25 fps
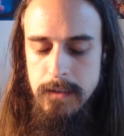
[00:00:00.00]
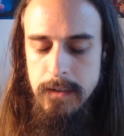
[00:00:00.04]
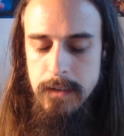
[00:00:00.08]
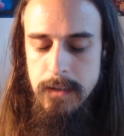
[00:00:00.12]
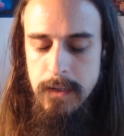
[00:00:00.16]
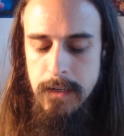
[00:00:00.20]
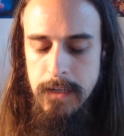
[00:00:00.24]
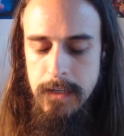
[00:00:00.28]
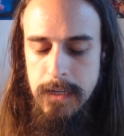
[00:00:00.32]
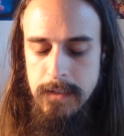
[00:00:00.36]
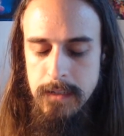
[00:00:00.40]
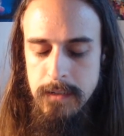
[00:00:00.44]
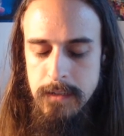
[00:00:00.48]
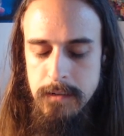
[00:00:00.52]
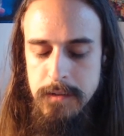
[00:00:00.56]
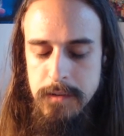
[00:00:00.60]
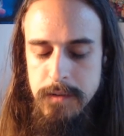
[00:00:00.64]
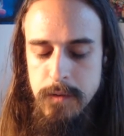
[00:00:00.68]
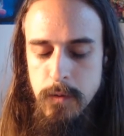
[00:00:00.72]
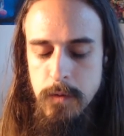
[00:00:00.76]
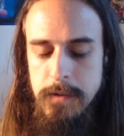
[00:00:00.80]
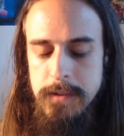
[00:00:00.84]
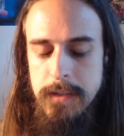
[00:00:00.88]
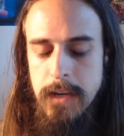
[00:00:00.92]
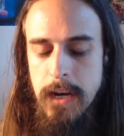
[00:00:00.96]
connecting to
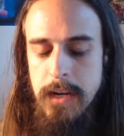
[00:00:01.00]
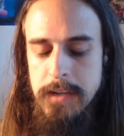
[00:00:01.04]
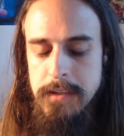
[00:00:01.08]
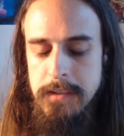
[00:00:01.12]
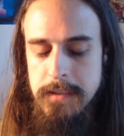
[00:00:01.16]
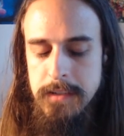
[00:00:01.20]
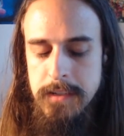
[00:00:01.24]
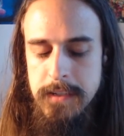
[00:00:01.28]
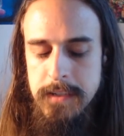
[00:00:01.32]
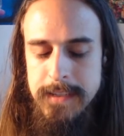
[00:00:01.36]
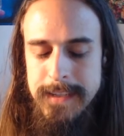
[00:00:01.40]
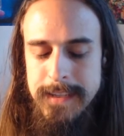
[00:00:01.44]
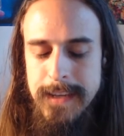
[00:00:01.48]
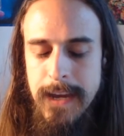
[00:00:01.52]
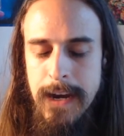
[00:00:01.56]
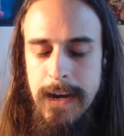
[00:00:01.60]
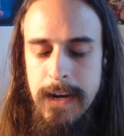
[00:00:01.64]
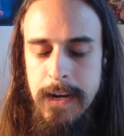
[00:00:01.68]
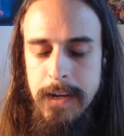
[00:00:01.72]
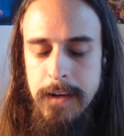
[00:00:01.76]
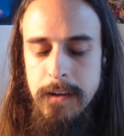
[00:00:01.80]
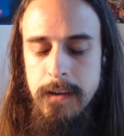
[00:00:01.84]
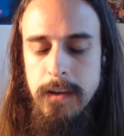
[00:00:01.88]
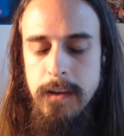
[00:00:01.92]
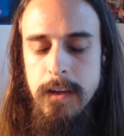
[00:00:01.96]
source consciousness,
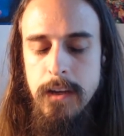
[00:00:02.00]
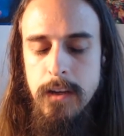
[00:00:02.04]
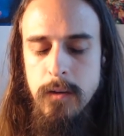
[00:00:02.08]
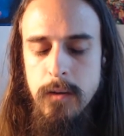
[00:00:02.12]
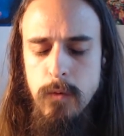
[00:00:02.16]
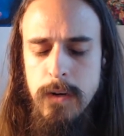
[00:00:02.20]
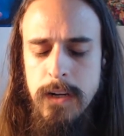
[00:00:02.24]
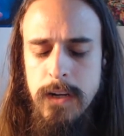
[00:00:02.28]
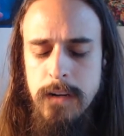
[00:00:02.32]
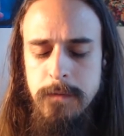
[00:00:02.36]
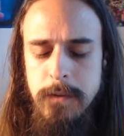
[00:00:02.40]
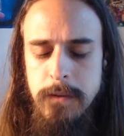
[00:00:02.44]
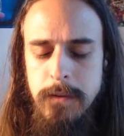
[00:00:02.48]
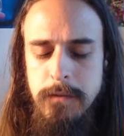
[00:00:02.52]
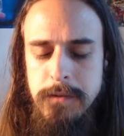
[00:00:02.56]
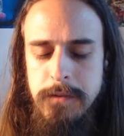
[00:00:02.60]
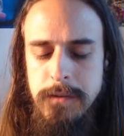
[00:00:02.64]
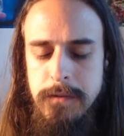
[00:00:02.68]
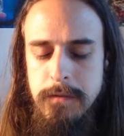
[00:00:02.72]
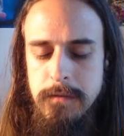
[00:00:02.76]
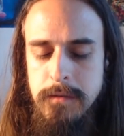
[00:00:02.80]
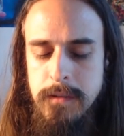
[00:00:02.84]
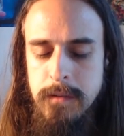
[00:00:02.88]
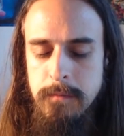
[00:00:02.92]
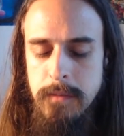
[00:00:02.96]
God, whatever you
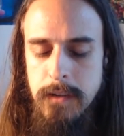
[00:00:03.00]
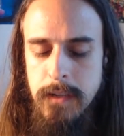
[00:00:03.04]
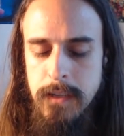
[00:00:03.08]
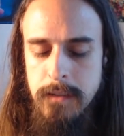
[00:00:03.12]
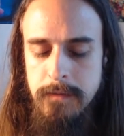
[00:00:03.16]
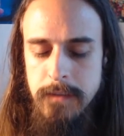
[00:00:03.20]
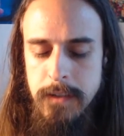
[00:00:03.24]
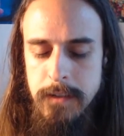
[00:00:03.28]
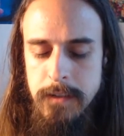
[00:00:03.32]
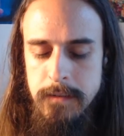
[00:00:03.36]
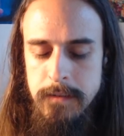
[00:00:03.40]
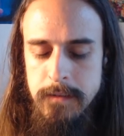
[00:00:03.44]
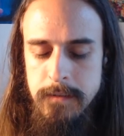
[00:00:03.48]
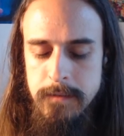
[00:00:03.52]
choose to believe in,